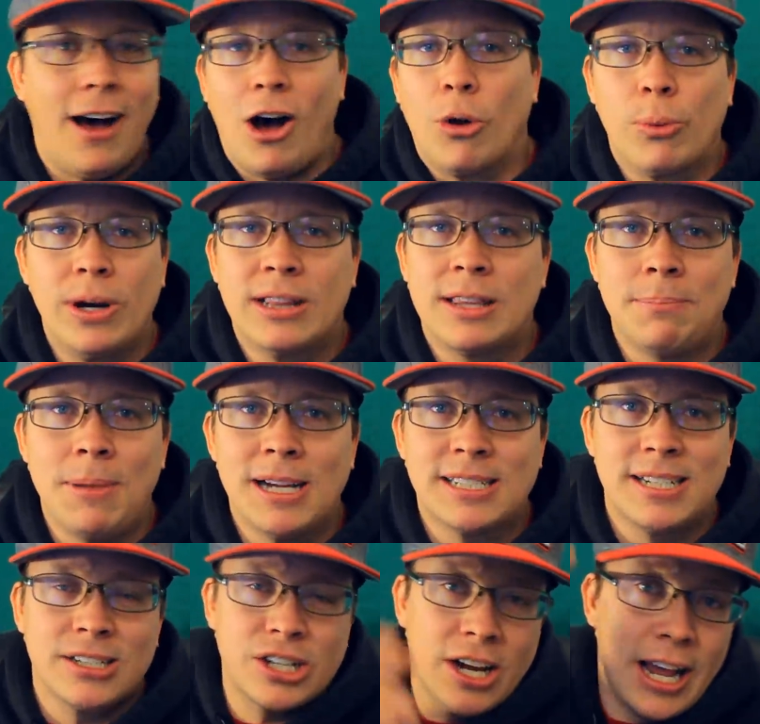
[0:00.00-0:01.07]
I'll read the
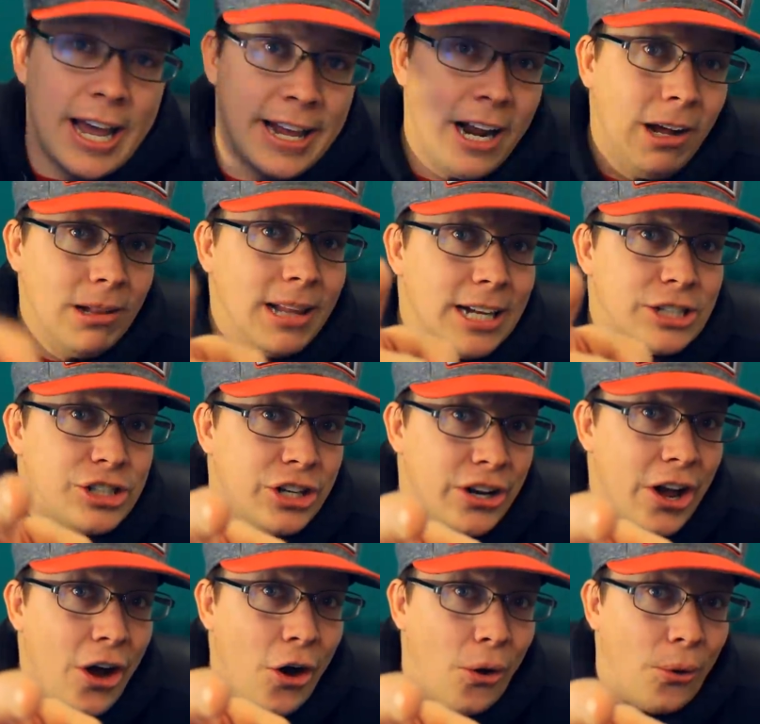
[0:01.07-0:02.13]
message and I'll let you
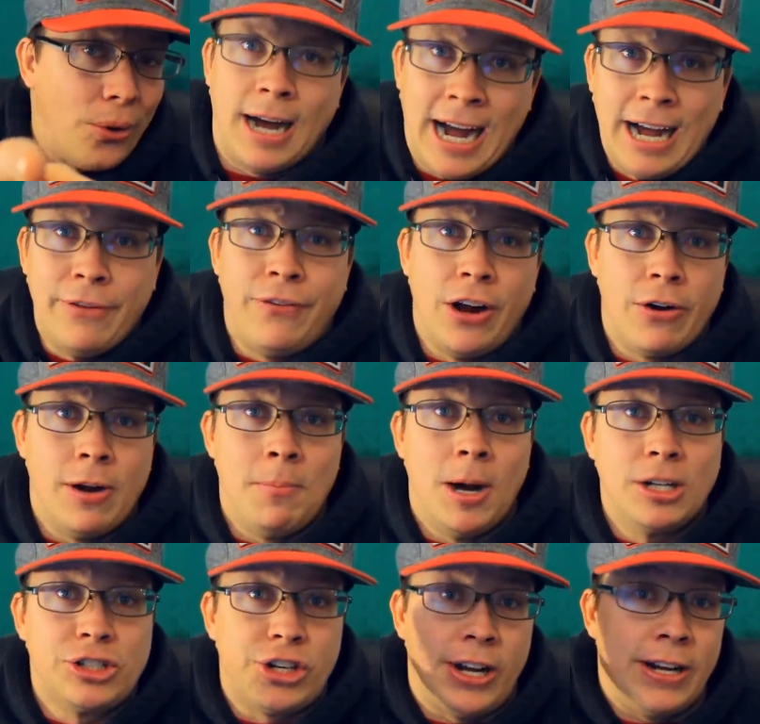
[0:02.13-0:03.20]
know. I very
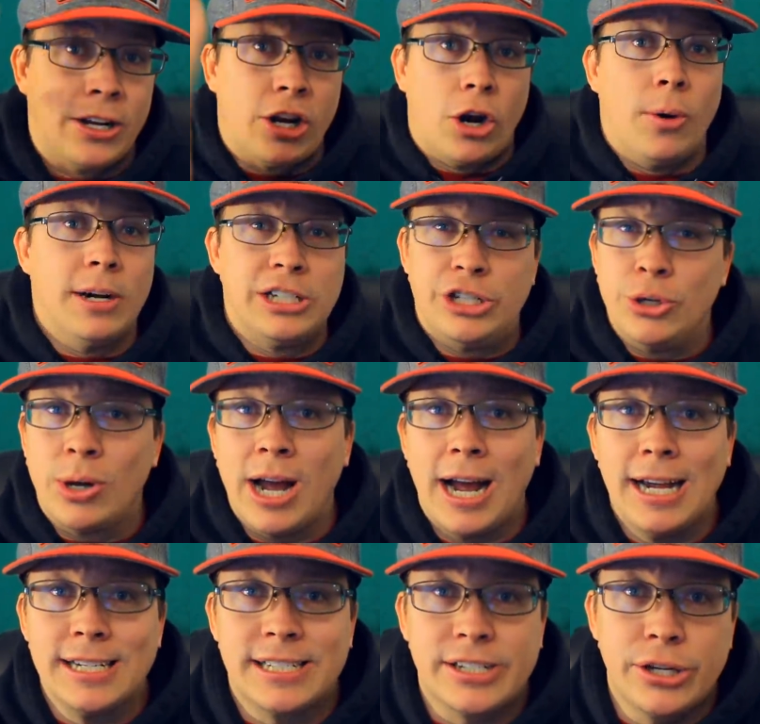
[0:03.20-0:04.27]
much encourage you
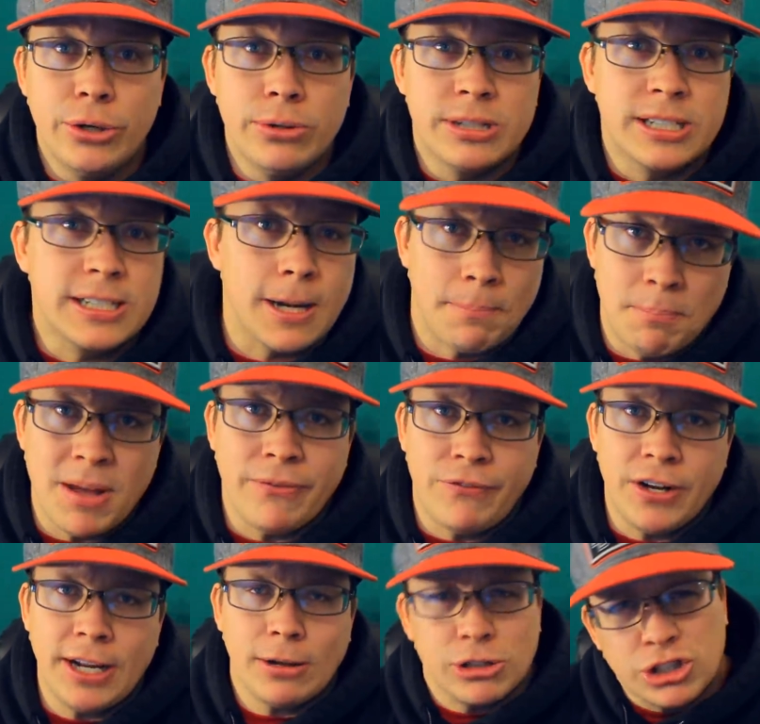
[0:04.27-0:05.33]
guys to submit
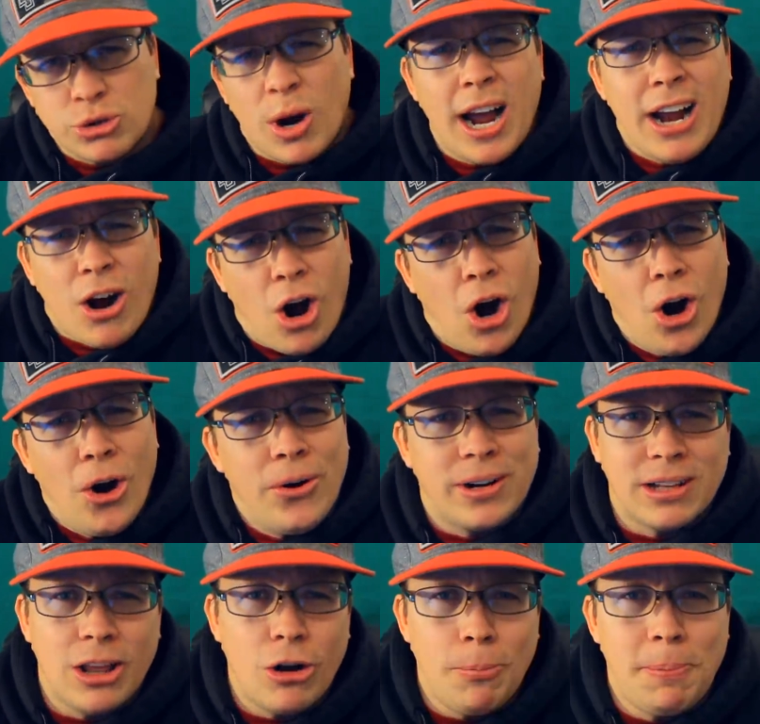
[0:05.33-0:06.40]
videos. Try hard
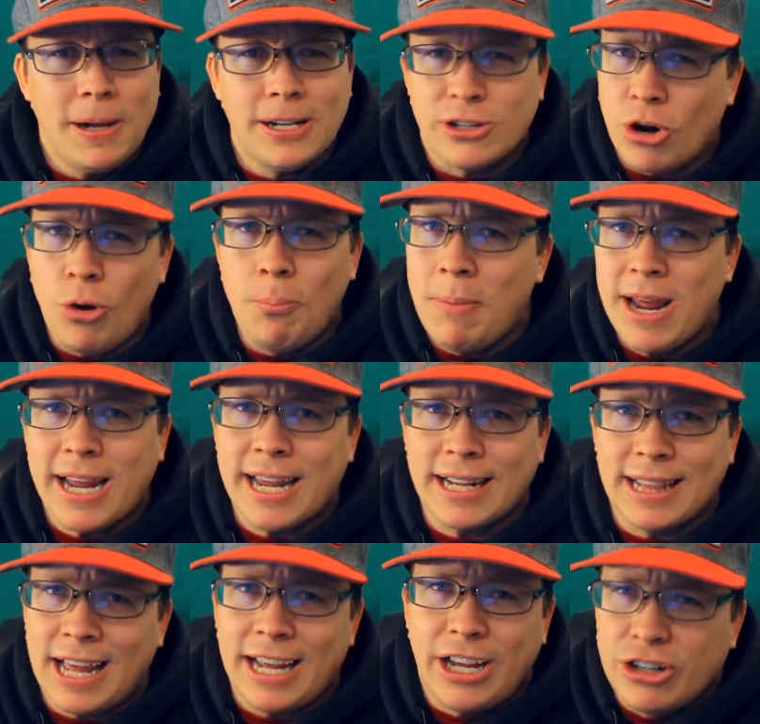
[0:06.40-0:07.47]
a little bit. Don't make
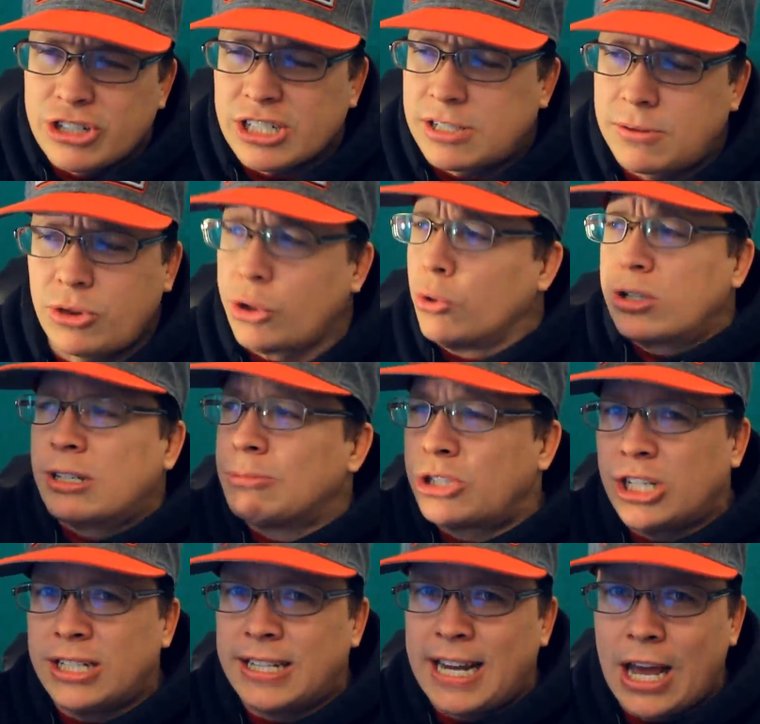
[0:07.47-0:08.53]
it like you just threw some
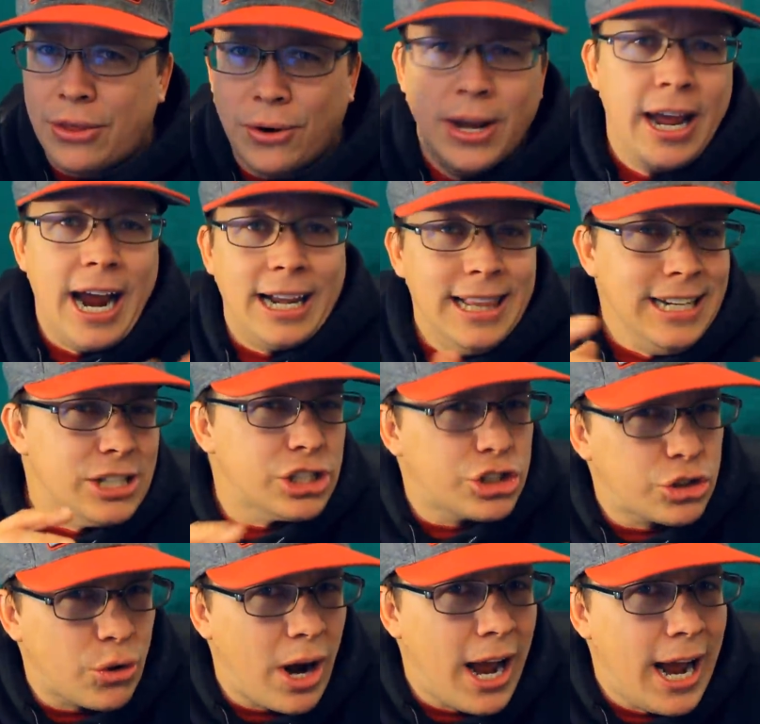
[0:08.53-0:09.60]
shit together. At least
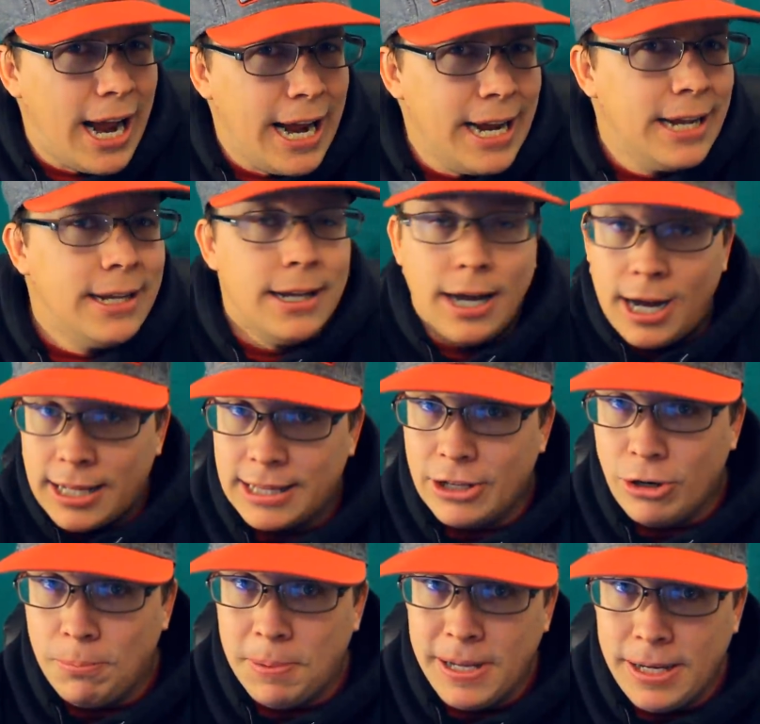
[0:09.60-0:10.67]
try a
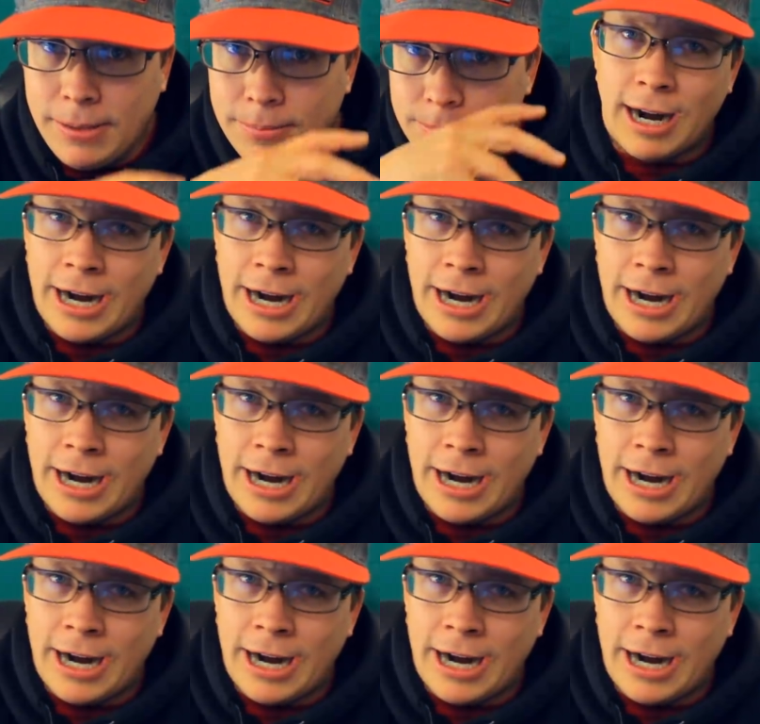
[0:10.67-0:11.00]
little bit.